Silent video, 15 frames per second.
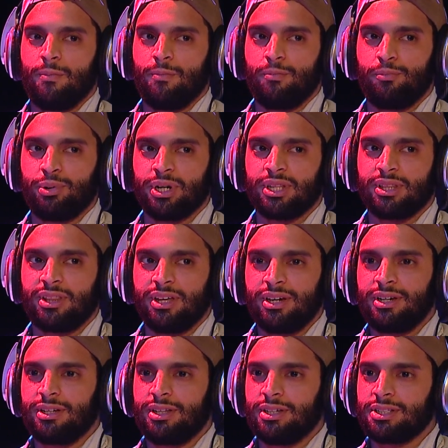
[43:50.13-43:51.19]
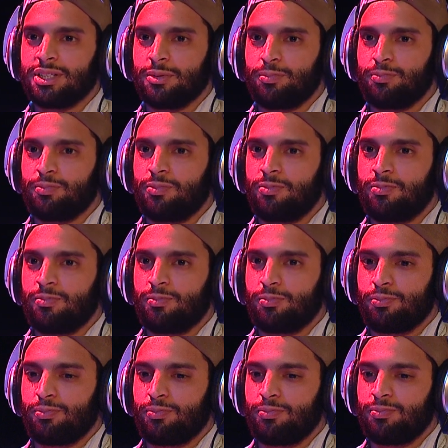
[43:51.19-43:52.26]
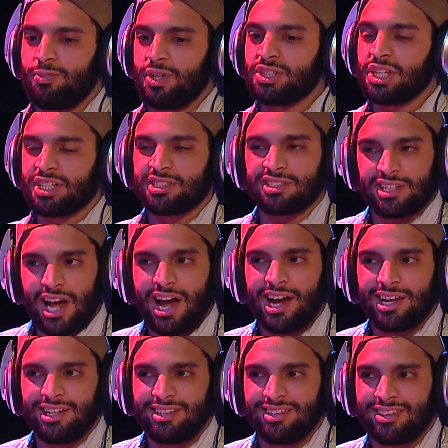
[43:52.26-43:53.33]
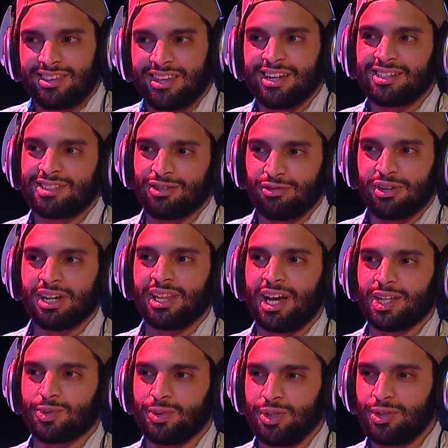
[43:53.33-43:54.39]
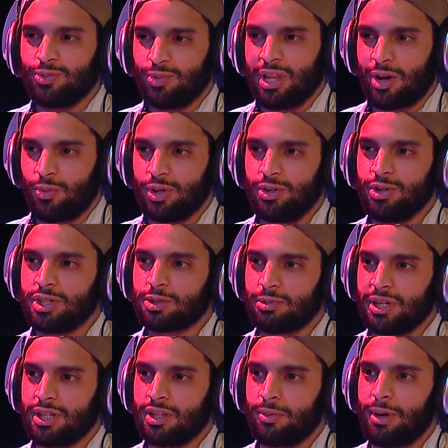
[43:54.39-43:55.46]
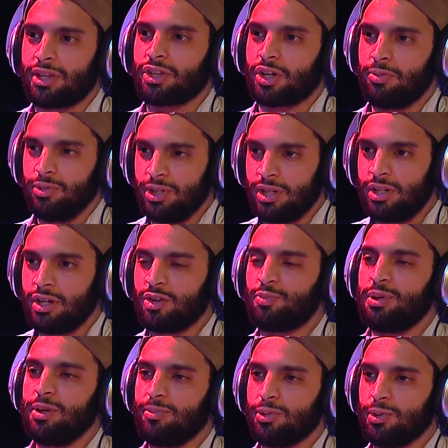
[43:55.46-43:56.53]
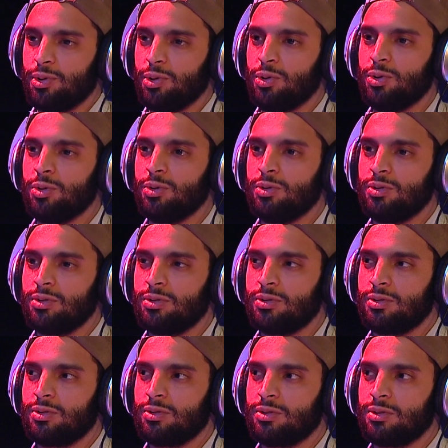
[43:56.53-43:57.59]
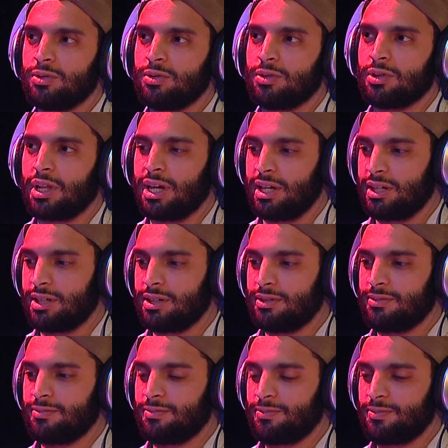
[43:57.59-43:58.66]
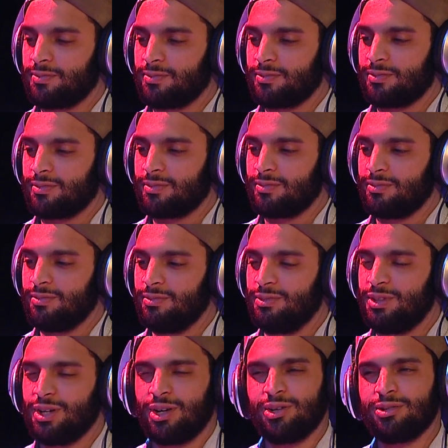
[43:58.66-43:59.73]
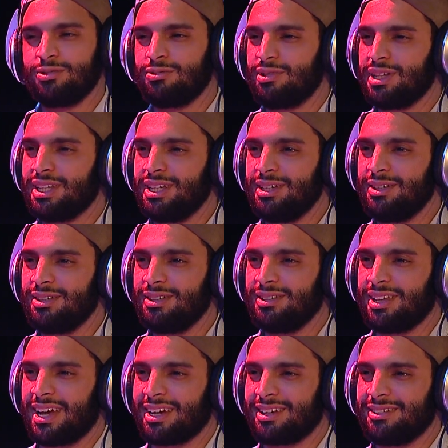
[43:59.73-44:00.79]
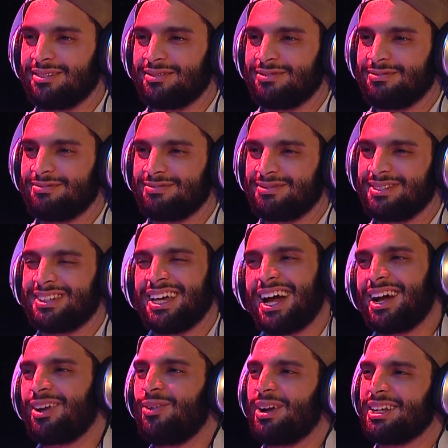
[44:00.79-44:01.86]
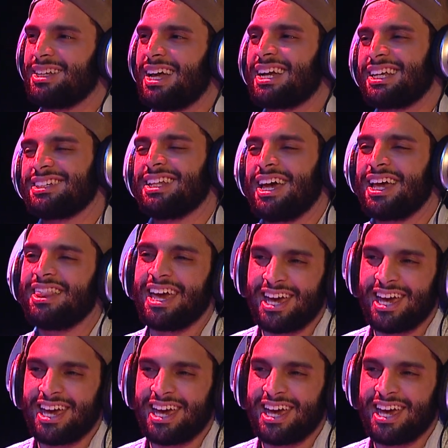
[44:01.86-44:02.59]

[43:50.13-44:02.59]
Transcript: But there's a sad thing to realize when you like what you explained about the community of people who like don't really like I don't want to. I get they